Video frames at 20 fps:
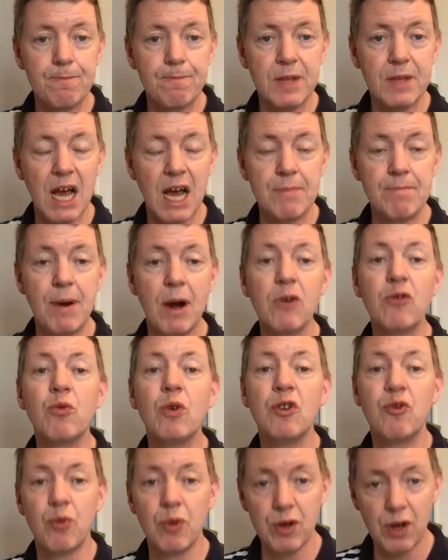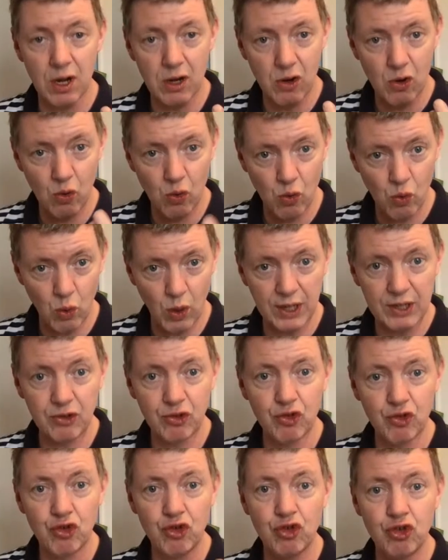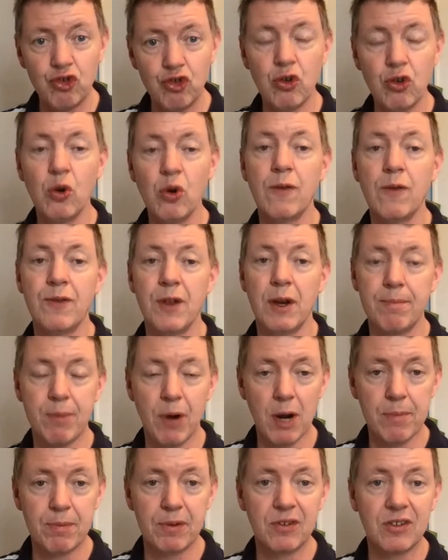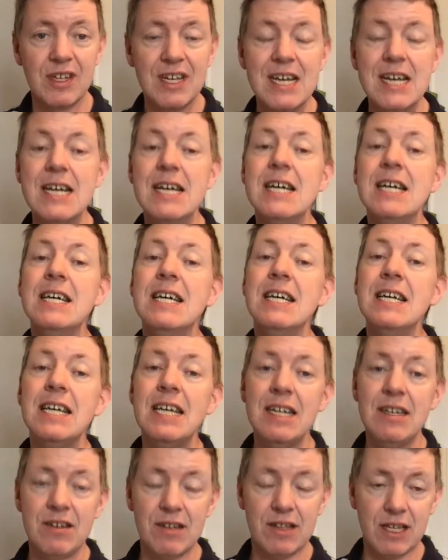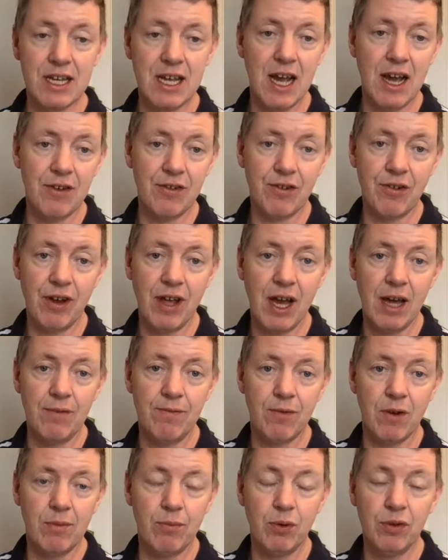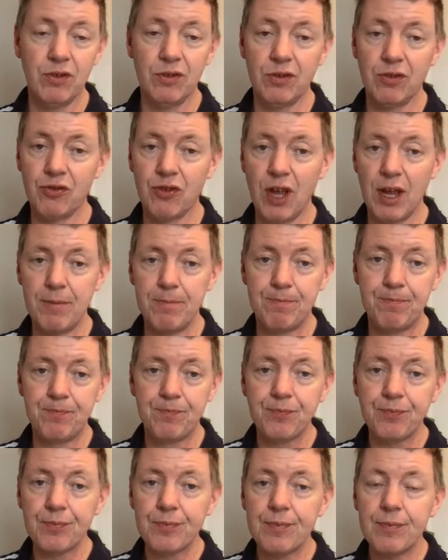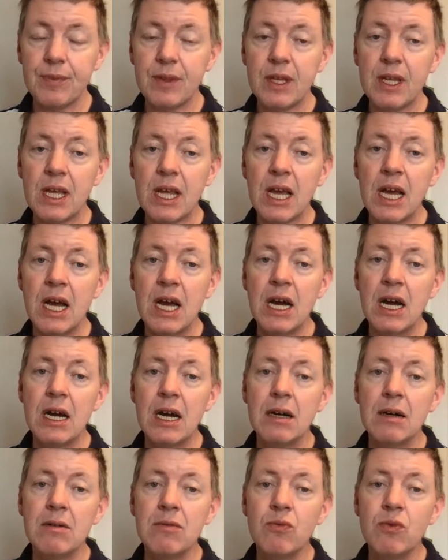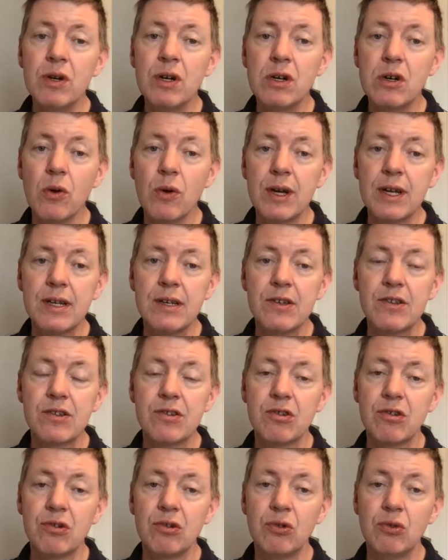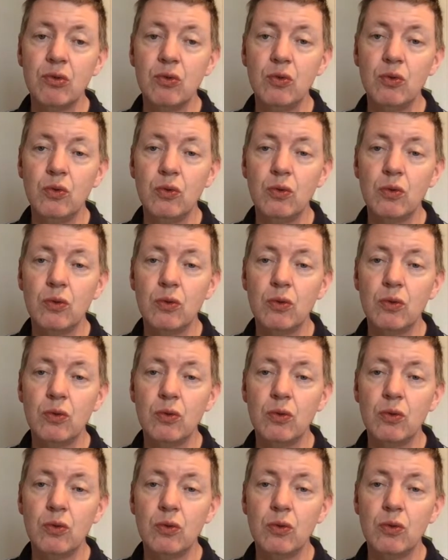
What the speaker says: about, which we're not quite sure of their purpose, into the category adverb, which is a shame. We're going to